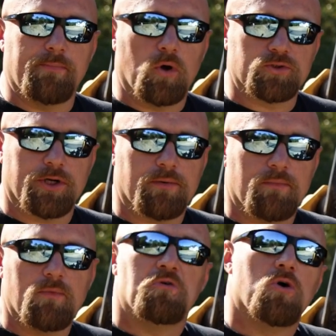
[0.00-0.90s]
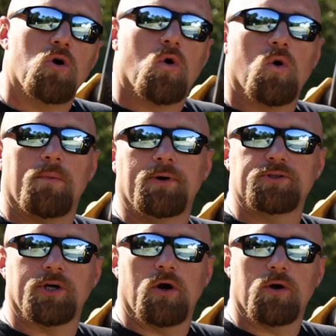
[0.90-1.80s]
mulcher or a
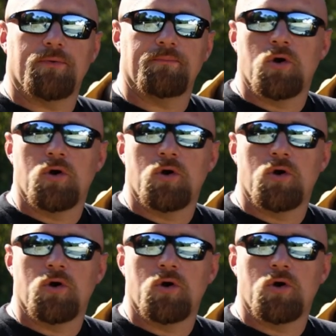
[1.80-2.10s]
bush hog,